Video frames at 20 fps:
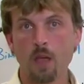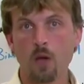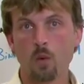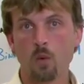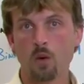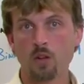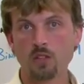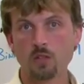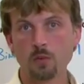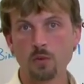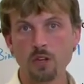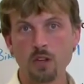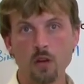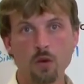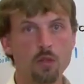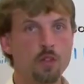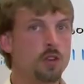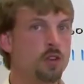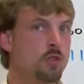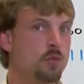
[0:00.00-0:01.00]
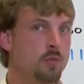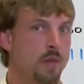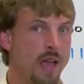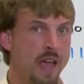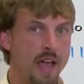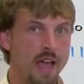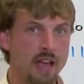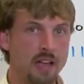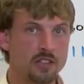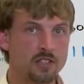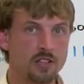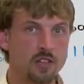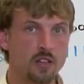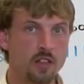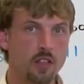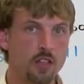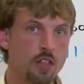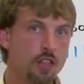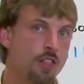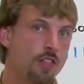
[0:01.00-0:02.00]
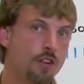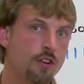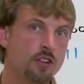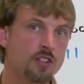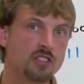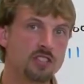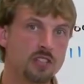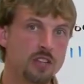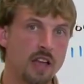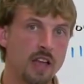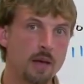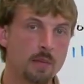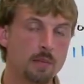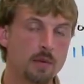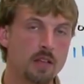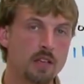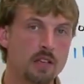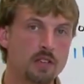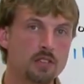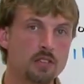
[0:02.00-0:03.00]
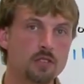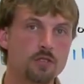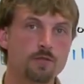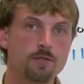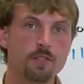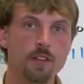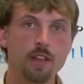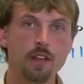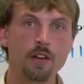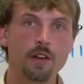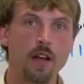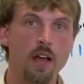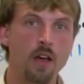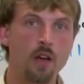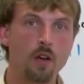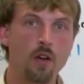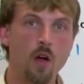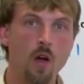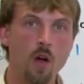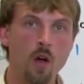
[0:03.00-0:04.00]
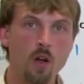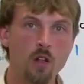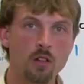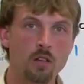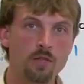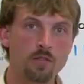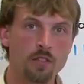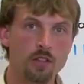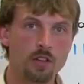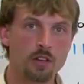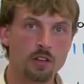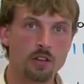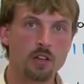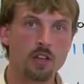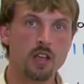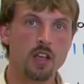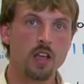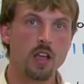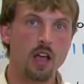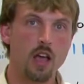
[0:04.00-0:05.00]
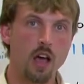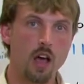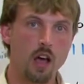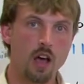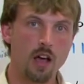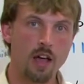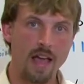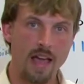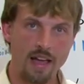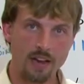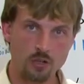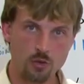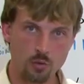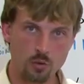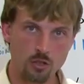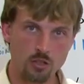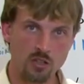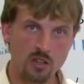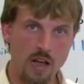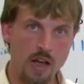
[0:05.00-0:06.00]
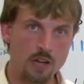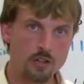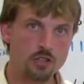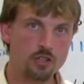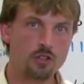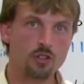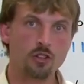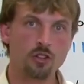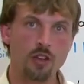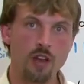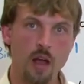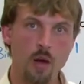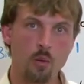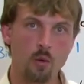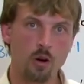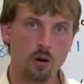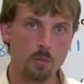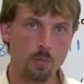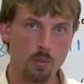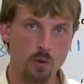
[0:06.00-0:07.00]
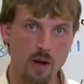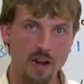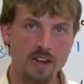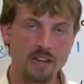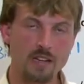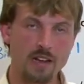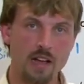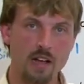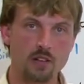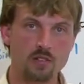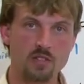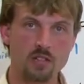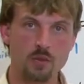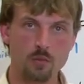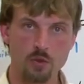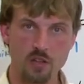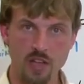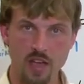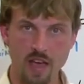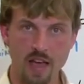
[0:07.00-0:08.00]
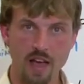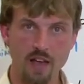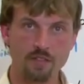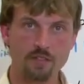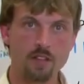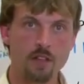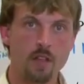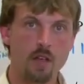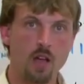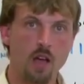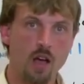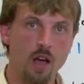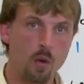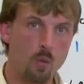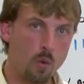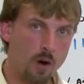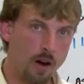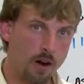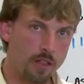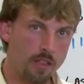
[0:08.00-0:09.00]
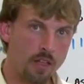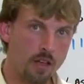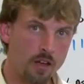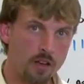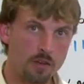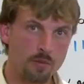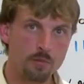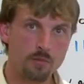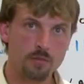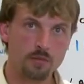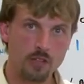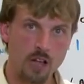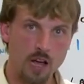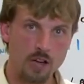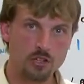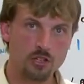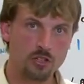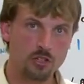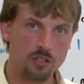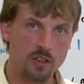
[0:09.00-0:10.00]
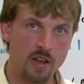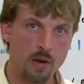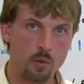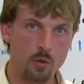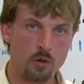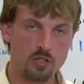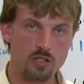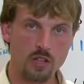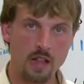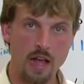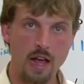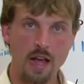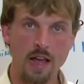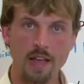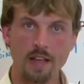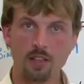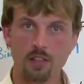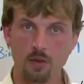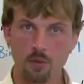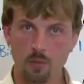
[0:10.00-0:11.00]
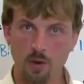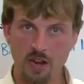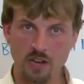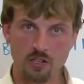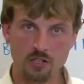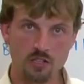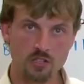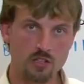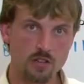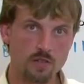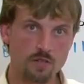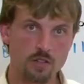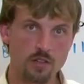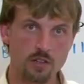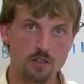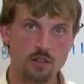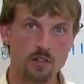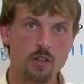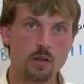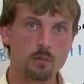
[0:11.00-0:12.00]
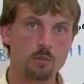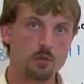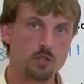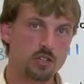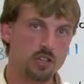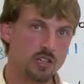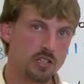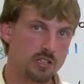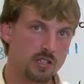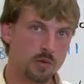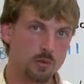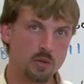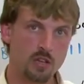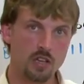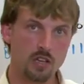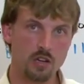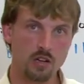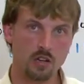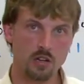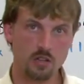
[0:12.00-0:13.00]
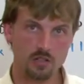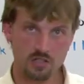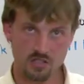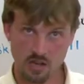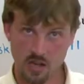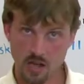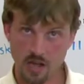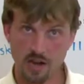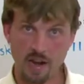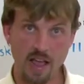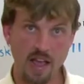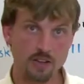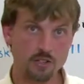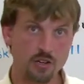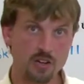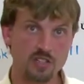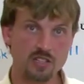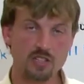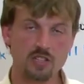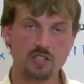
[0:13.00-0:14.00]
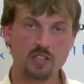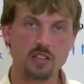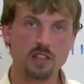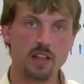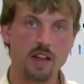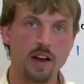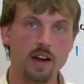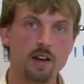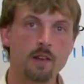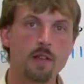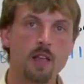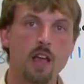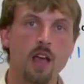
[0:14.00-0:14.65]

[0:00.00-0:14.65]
Once we know the new mask, the third step is to figure out all of the actual logical network breakdowns that we have, where the logical networks lie, the ranges of the machines that we can assign addresses in there,